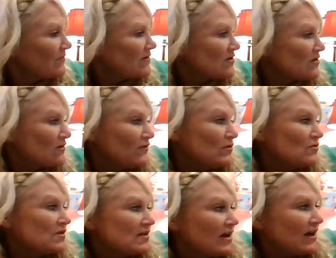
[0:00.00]
So if you
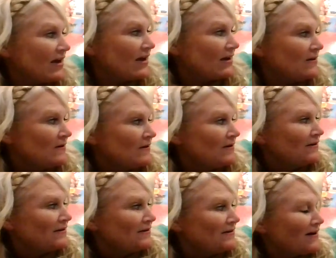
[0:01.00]
said
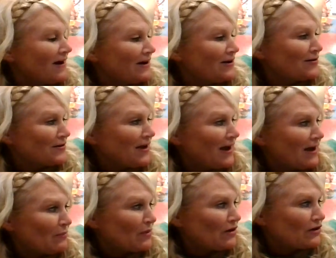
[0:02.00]
iron,
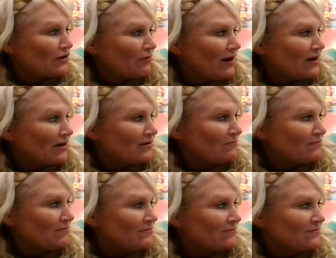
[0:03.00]
copper, uranium,
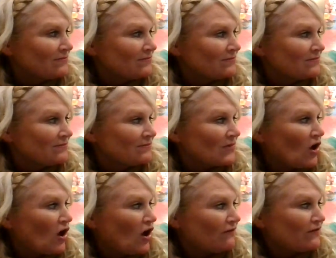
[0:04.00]

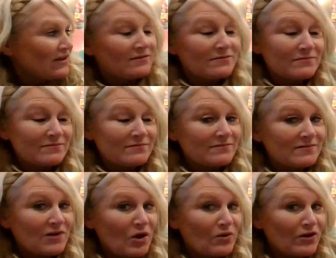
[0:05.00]
coffee,
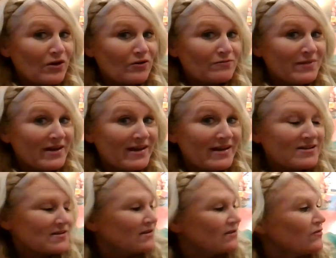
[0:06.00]
cocoa,
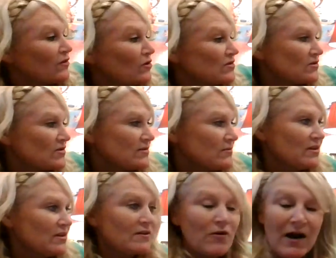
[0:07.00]
bananas, those are some of
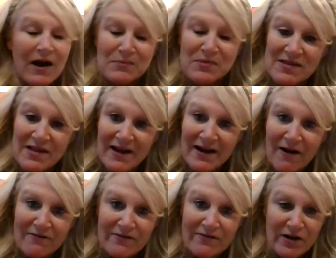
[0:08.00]
the crops that
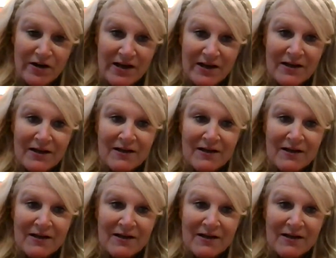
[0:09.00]
are very